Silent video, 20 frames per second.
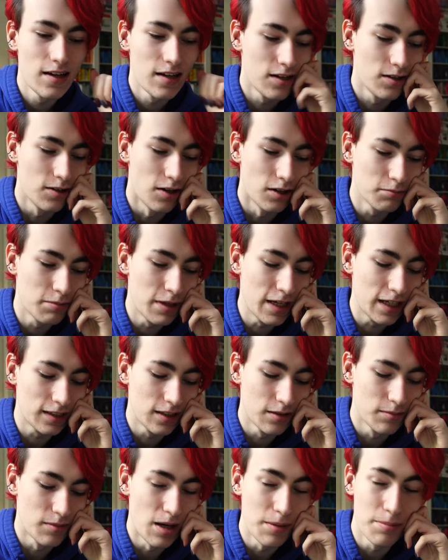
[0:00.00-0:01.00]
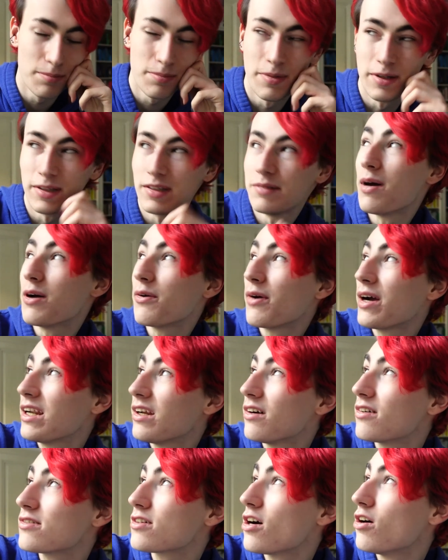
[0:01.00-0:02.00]
not pick them up, but my
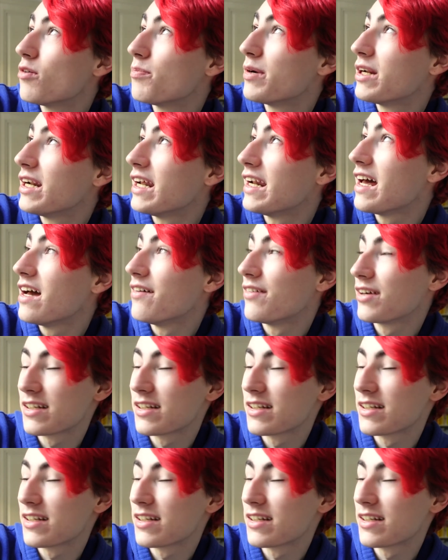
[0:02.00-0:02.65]
window is open and I have a